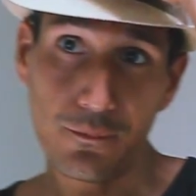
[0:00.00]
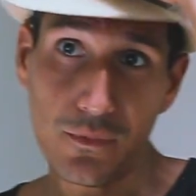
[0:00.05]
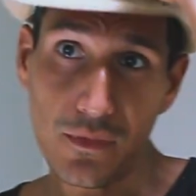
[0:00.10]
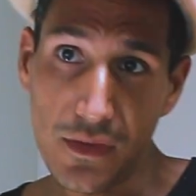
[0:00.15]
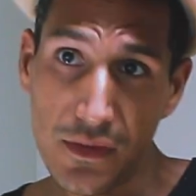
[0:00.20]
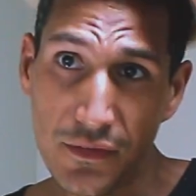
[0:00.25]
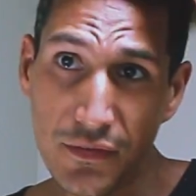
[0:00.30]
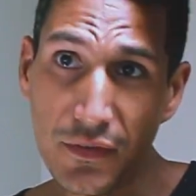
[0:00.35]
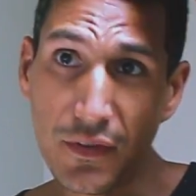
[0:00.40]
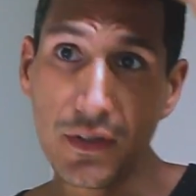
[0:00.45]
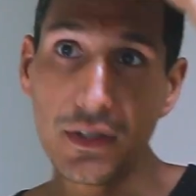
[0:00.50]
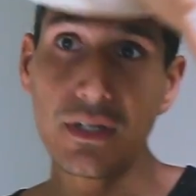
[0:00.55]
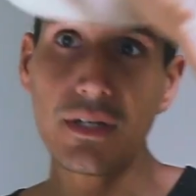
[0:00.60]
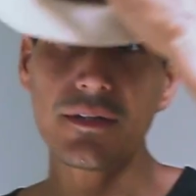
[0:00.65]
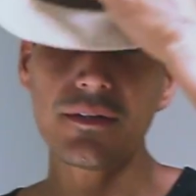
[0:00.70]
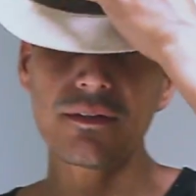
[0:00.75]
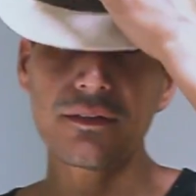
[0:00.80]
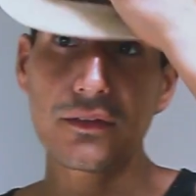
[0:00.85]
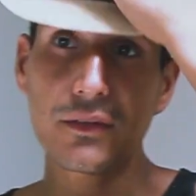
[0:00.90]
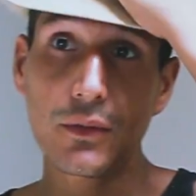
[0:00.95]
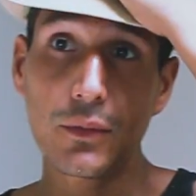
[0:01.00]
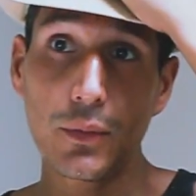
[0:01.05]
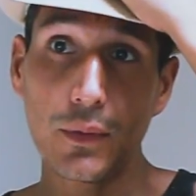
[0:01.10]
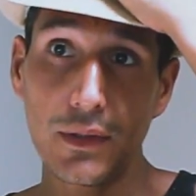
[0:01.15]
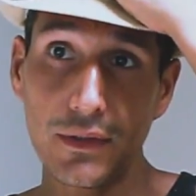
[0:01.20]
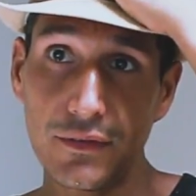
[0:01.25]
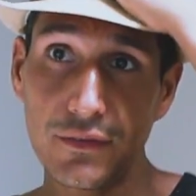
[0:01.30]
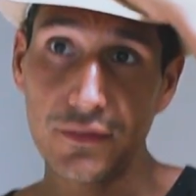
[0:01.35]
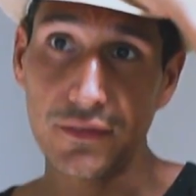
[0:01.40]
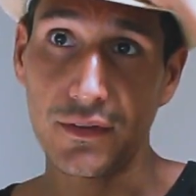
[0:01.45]
So I got this
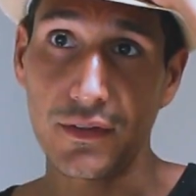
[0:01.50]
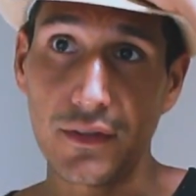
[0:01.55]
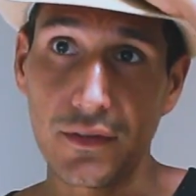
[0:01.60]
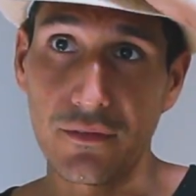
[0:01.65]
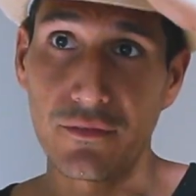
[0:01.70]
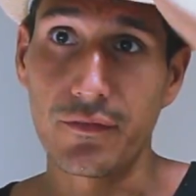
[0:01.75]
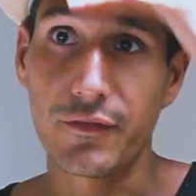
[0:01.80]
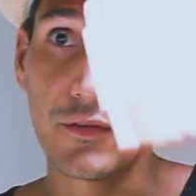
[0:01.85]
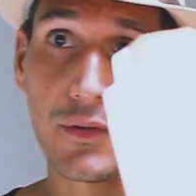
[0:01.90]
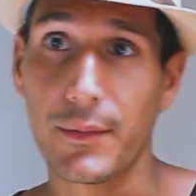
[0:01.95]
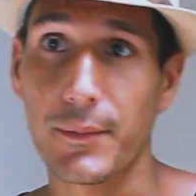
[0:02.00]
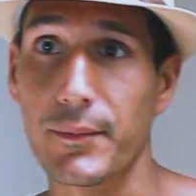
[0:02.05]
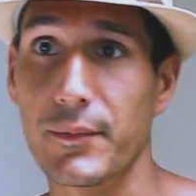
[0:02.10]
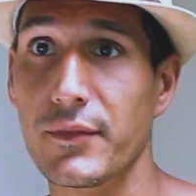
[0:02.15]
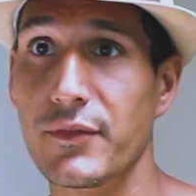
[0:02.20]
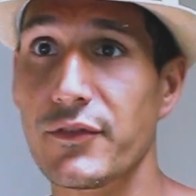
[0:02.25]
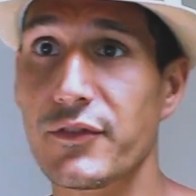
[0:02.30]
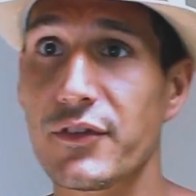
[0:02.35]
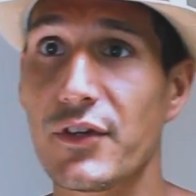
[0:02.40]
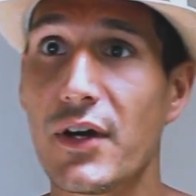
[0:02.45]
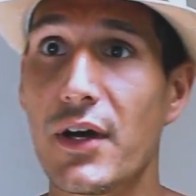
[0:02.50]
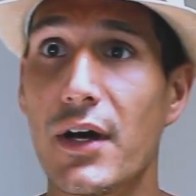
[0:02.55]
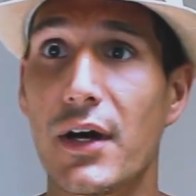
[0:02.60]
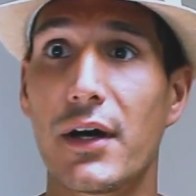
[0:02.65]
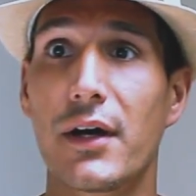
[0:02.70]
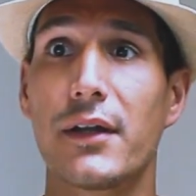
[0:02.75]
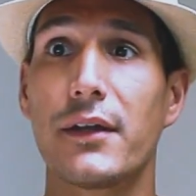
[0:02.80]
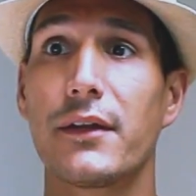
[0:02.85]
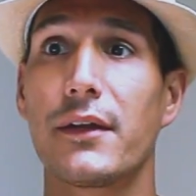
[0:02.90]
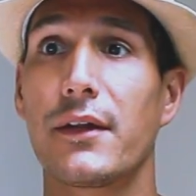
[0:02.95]
question from
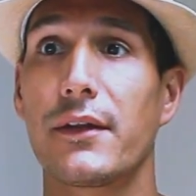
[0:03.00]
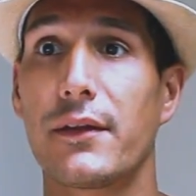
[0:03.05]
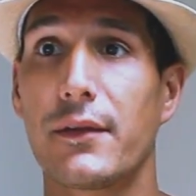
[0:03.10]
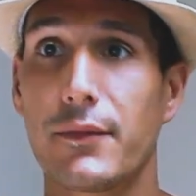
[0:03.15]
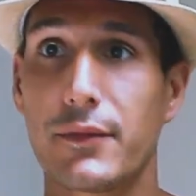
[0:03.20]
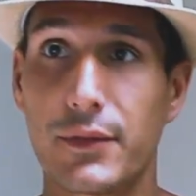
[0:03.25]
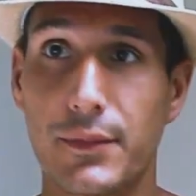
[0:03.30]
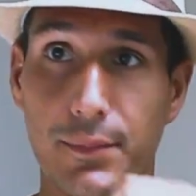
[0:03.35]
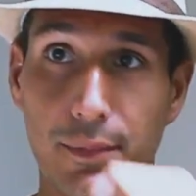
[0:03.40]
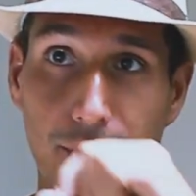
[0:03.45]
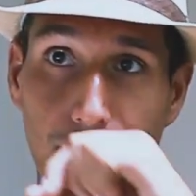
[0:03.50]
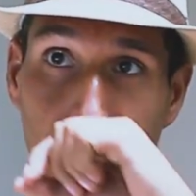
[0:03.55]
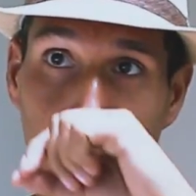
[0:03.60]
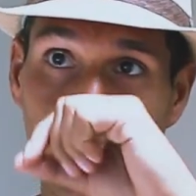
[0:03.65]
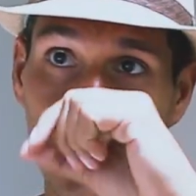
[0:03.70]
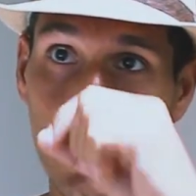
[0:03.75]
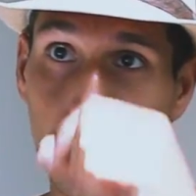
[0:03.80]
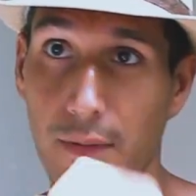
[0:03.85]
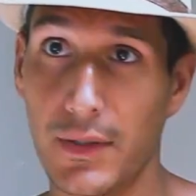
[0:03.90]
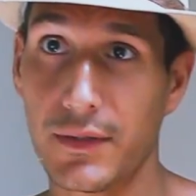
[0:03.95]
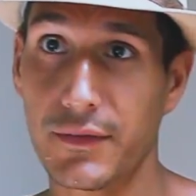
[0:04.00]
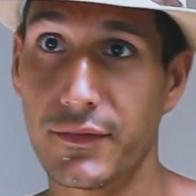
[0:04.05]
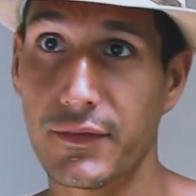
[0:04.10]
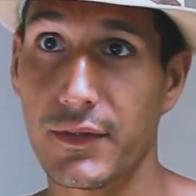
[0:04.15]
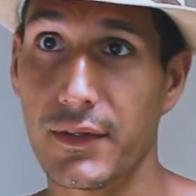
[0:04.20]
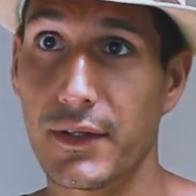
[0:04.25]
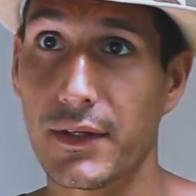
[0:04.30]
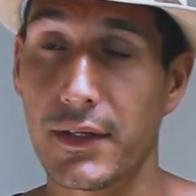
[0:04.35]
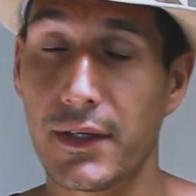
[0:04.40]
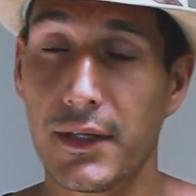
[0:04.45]
John I thought was a pretty good
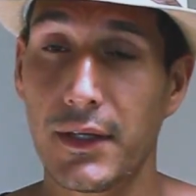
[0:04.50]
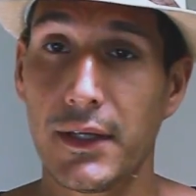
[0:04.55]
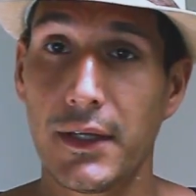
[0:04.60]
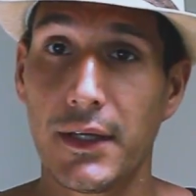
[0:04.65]
question